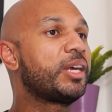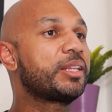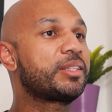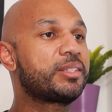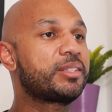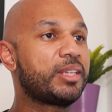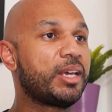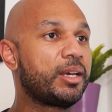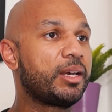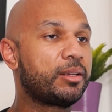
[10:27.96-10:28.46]
that
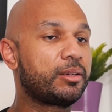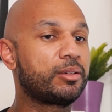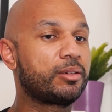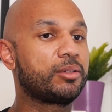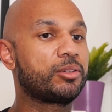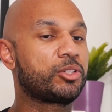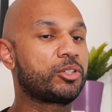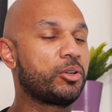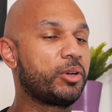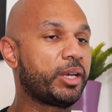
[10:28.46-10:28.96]
said,
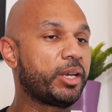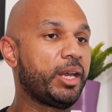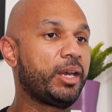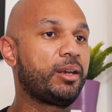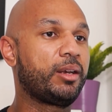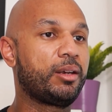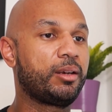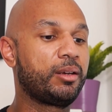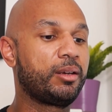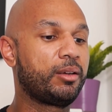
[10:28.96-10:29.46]
so again,
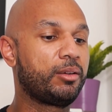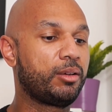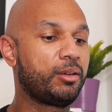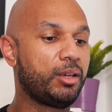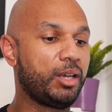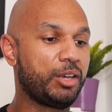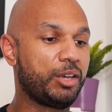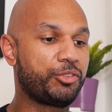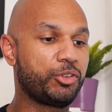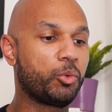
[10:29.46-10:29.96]

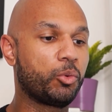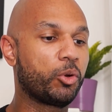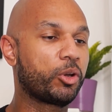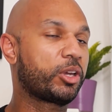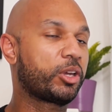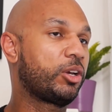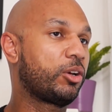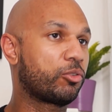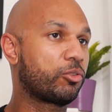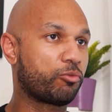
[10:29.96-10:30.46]
if you're
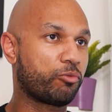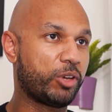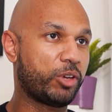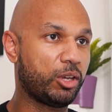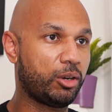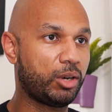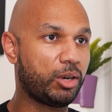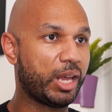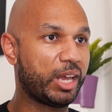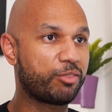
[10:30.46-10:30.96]
working on
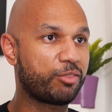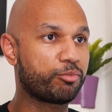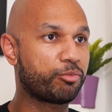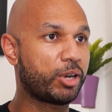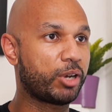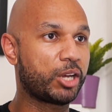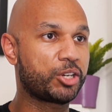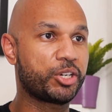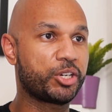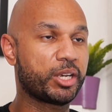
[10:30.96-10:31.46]
real life
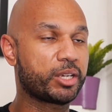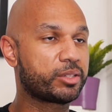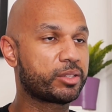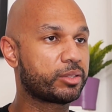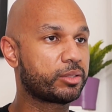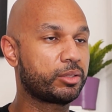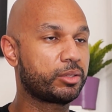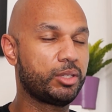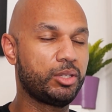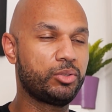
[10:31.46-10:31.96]

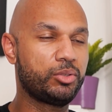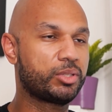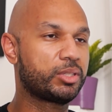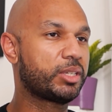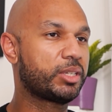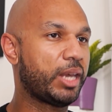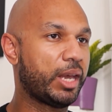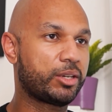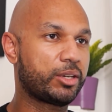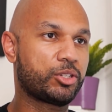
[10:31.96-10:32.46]
projects, use
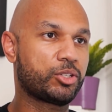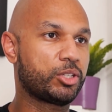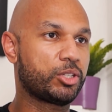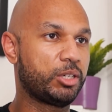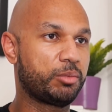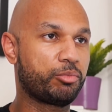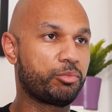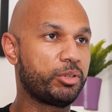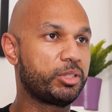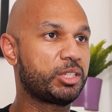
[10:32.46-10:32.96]
Sketch
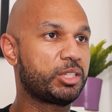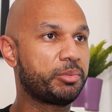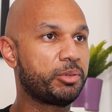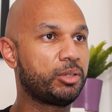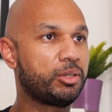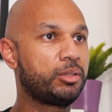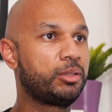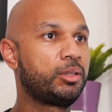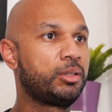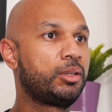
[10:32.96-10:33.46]
in
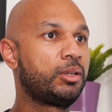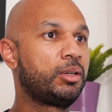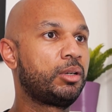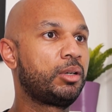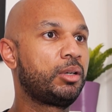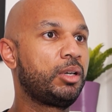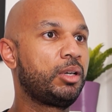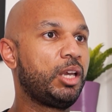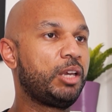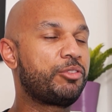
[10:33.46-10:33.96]
principle.
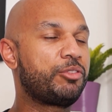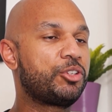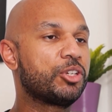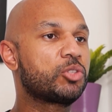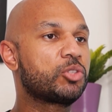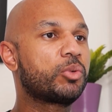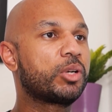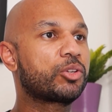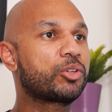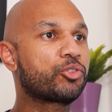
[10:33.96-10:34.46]
If you
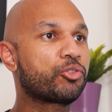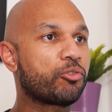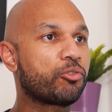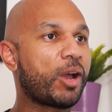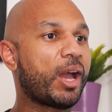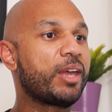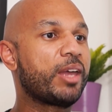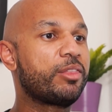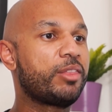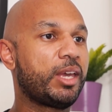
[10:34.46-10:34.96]
just want to
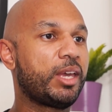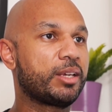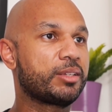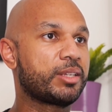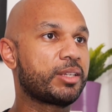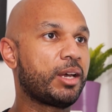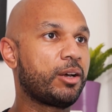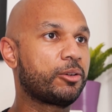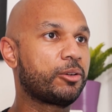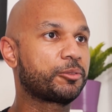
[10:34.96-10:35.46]
try things
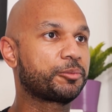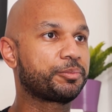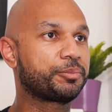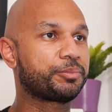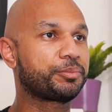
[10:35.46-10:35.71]
out,